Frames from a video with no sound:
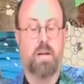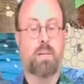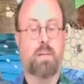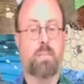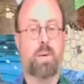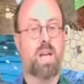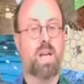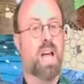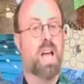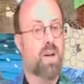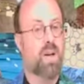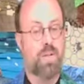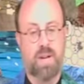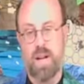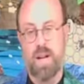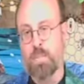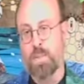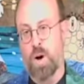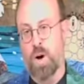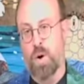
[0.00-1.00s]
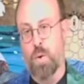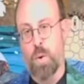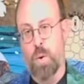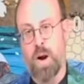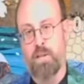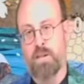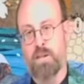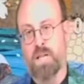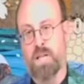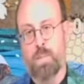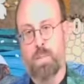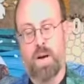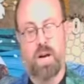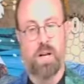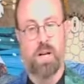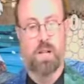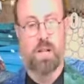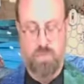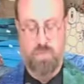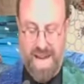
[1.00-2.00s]
But now that I'm not worried
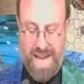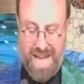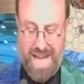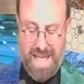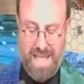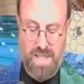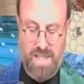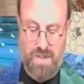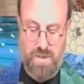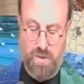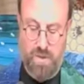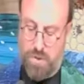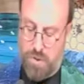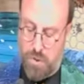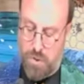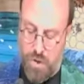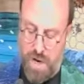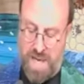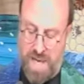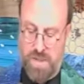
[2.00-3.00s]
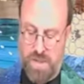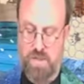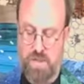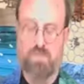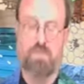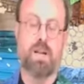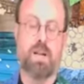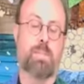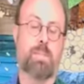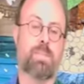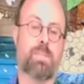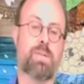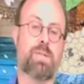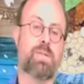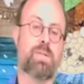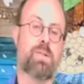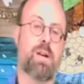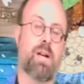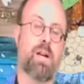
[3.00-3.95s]
about grades or transcripts